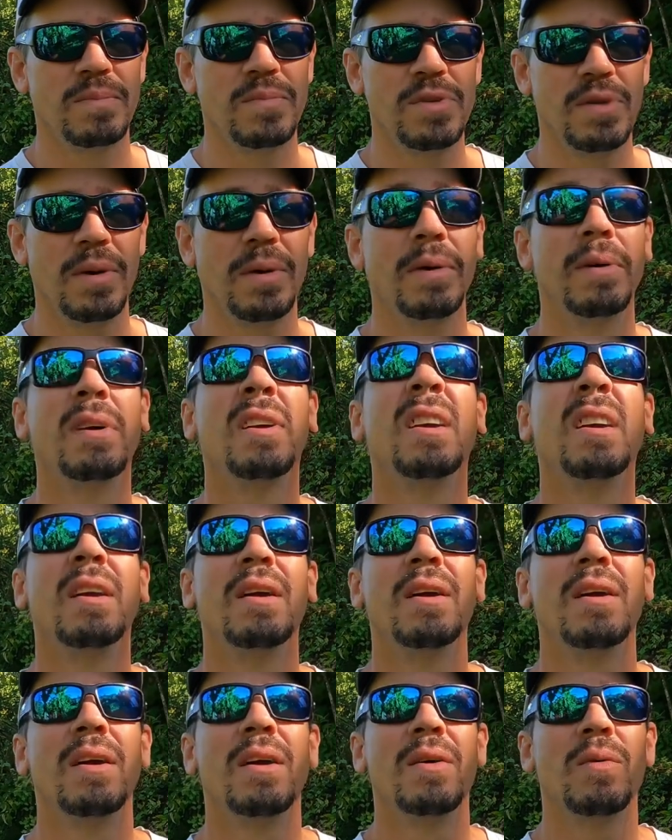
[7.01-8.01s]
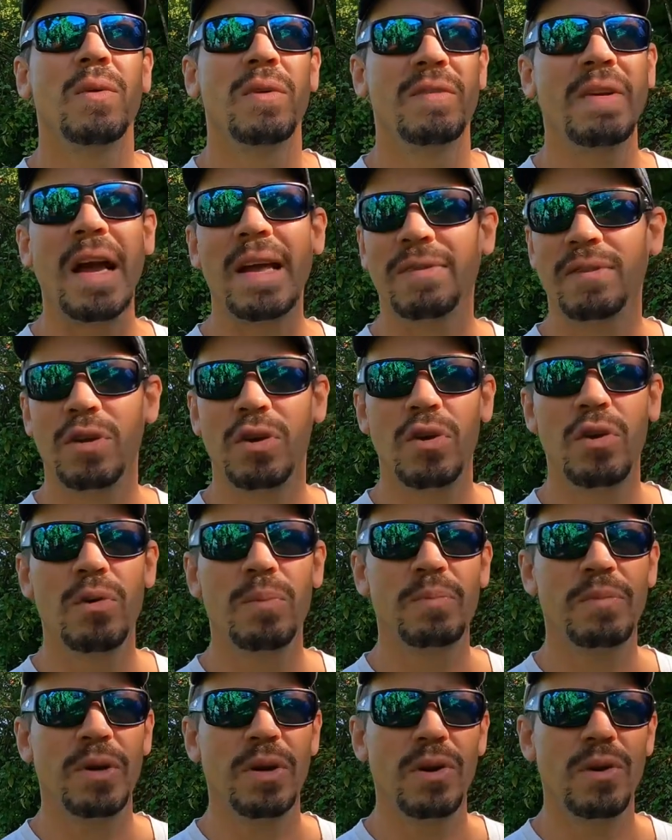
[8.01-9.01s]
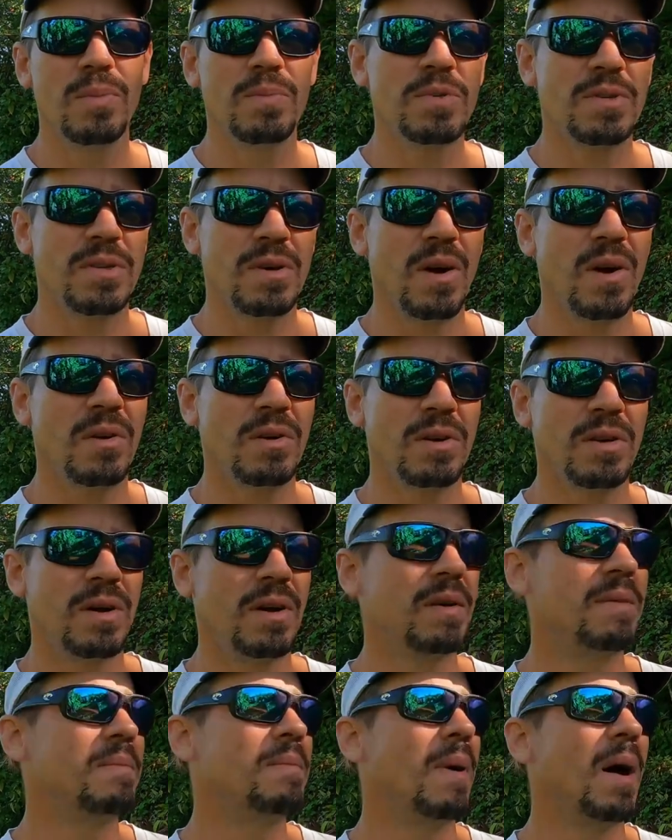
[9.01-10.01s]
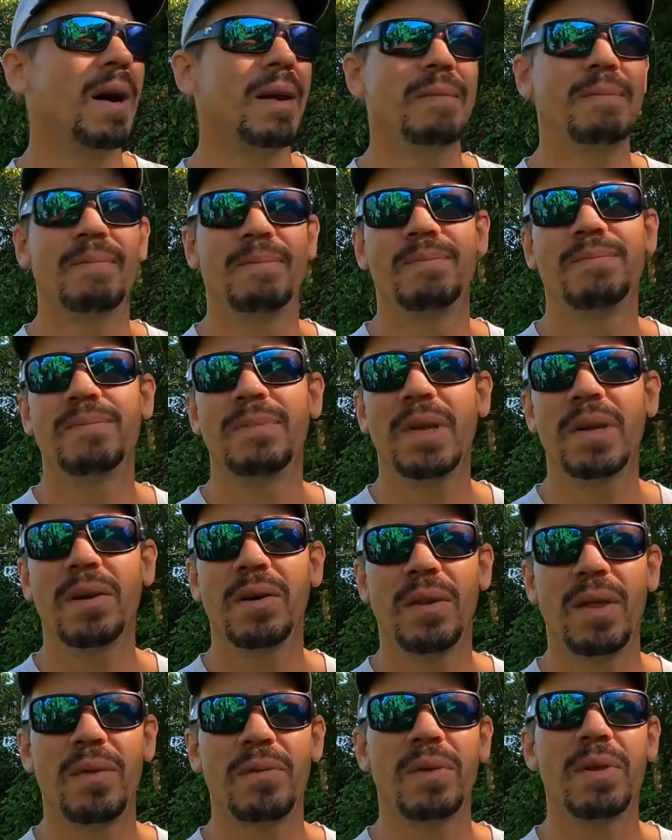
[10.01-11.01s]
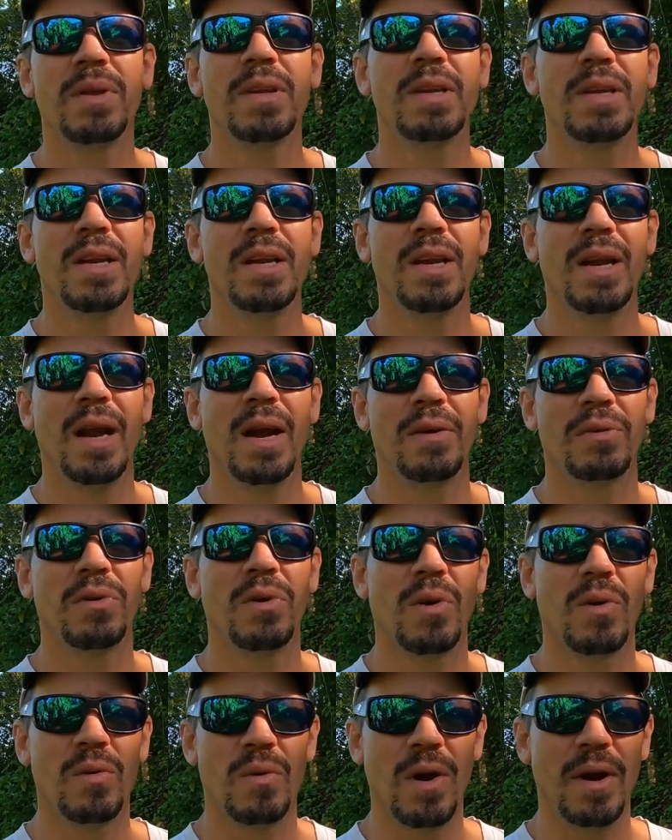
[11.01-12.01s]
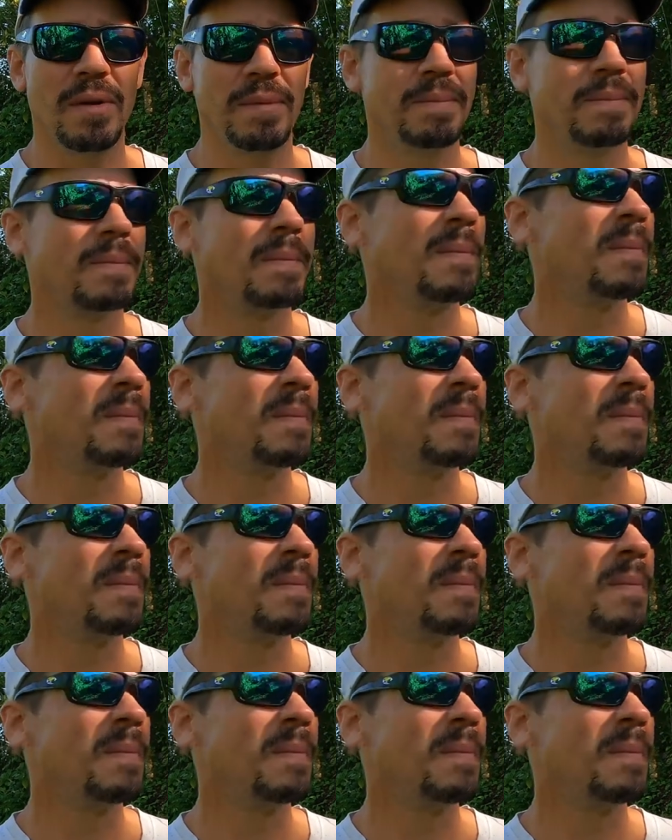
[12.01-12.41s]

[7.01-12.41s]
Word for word: So we've got the coop. The coop's all good, but you know, they really need an outdoor run.